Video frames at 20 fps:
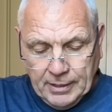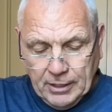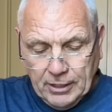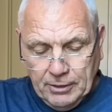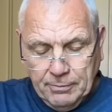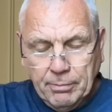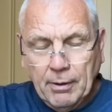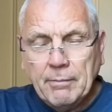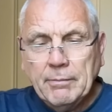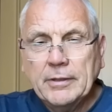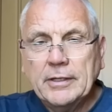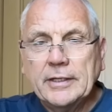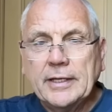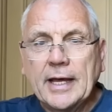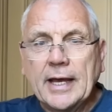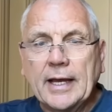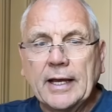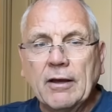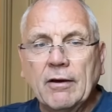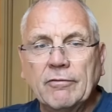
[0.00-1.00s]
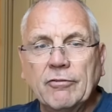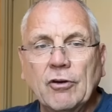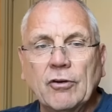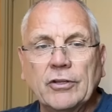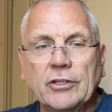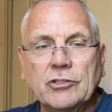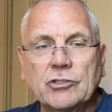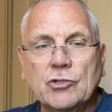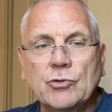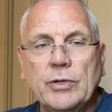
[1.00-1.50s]
the bottom of the deck, I've
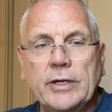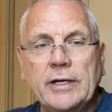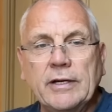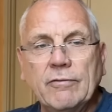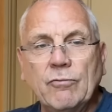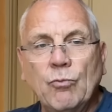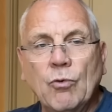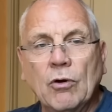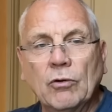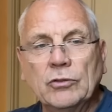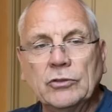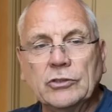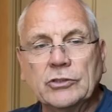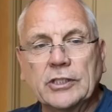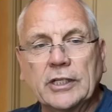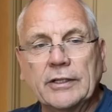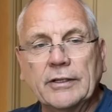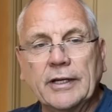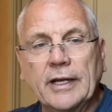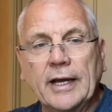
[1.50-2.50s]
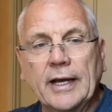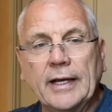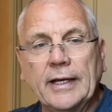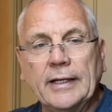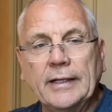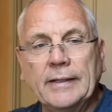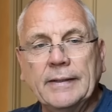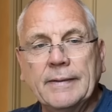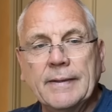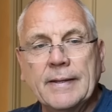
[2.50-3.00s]
got this Queen of Wands,
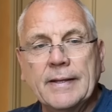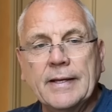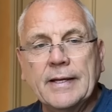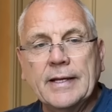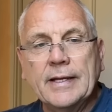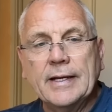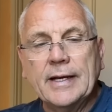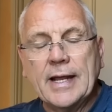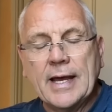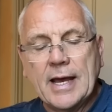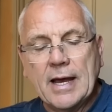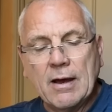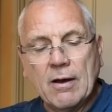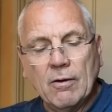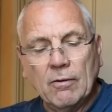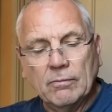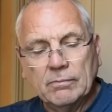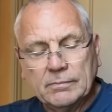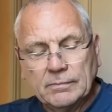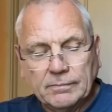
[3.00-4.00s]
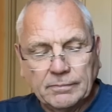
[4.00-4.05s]
okay. Now,